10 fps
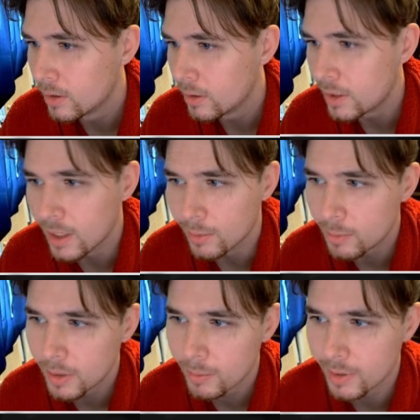Yeah, we
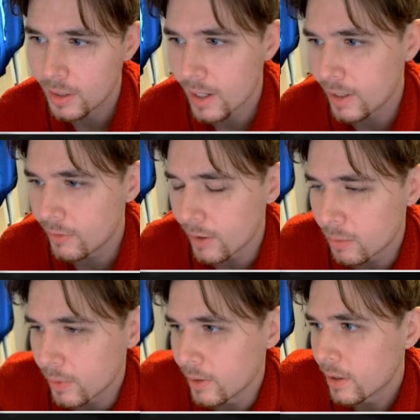played with a
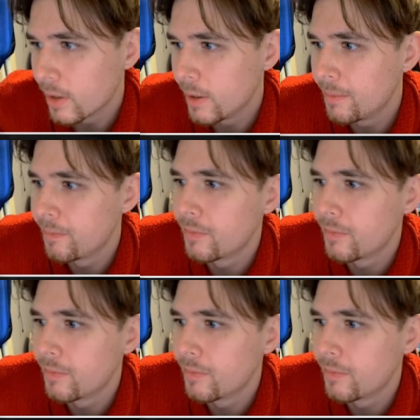95.9.